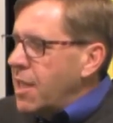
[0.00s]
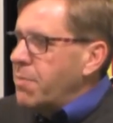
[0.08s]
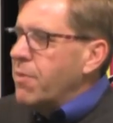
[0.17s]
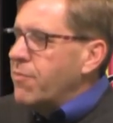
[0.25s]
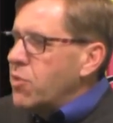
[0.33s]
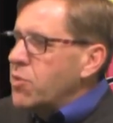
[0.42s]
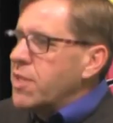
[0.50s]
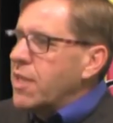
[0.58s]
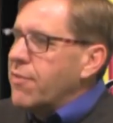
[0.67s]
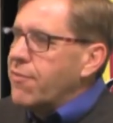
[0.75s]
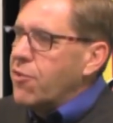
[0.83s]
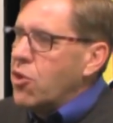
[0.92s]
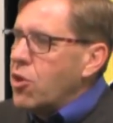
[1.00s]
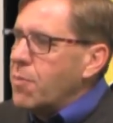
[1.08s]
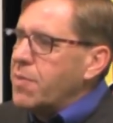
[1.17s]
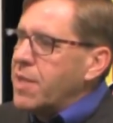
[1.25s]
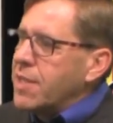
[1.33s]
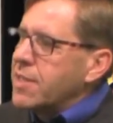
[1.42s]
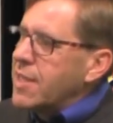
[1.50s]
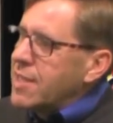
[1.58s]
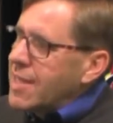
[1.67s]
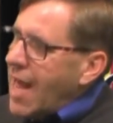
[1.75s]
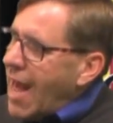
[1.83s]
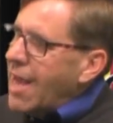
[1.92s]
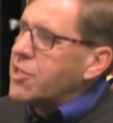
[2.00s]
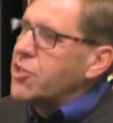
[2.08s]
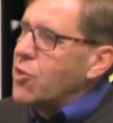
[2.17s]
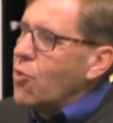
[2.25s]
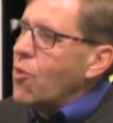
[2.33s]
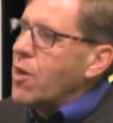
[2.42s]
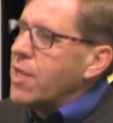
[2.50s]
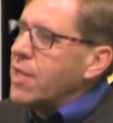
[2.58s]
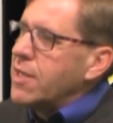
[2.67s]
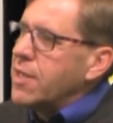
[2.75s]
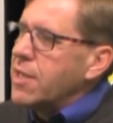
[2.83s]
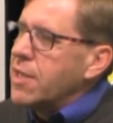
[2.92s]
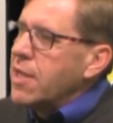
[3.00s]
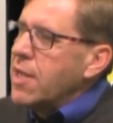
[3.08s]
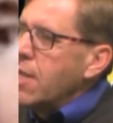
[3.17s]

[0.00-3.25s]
tip of using a verb because it is action-oriented.